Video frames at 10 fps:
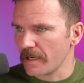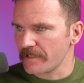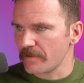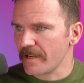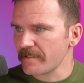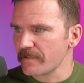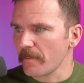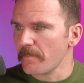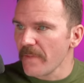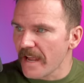All right, so next is
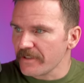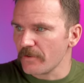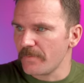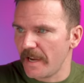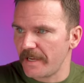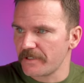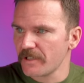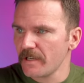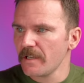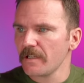our menu
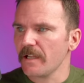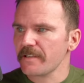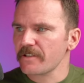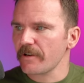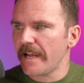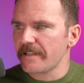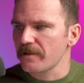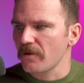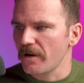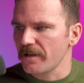page. Let's create
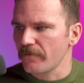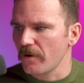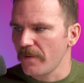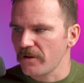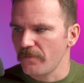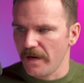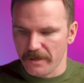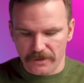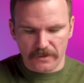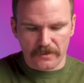some content for our menu page.